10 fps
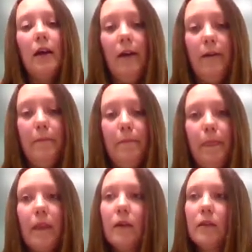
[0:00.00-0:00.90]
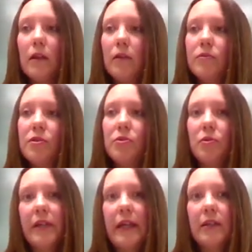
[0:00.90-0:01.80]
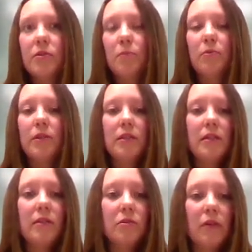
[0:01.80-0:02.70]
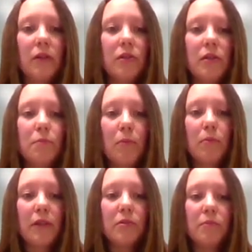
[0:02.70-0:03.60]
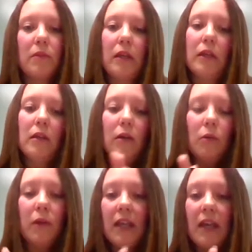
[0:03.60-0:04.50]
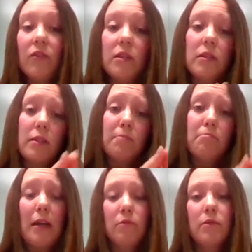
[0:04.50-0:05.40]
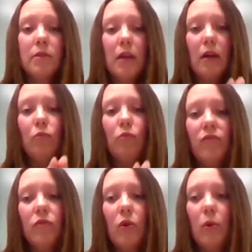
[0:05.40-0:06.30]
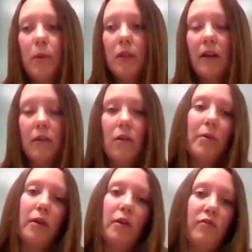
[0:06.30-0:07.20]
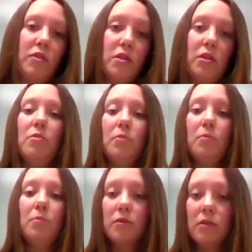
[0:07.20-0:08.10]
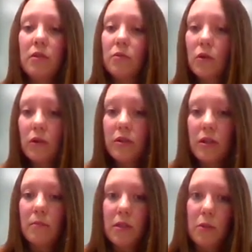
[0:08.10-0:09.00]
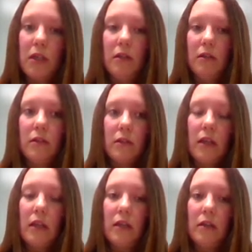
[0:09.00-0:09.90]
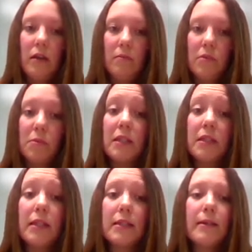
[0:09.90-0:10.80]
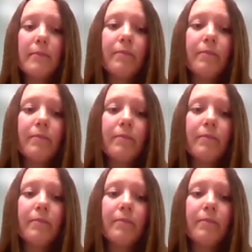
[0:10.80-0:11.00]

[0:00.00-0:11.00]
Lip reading: The closest you're going to get to predicted interaction is probably something where the evidence is in mouse, and we've copied that comment over to human because of the orthology between the species.